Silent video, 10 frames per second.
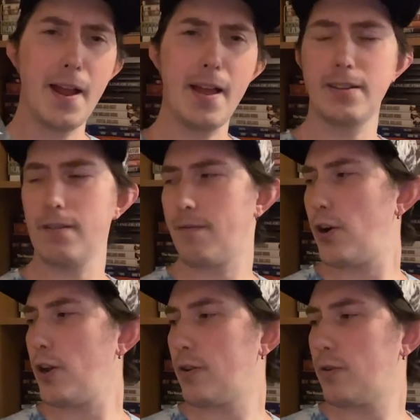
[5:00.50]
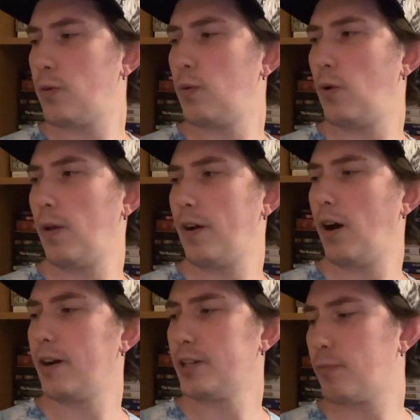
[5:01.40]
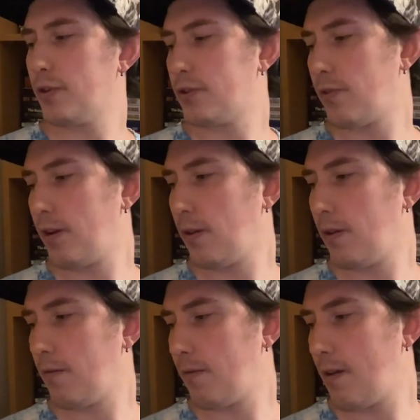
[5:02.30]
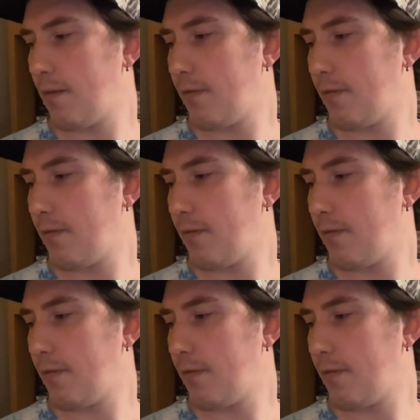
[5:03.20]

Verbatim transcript: it's a very cool and honest portrayal of of,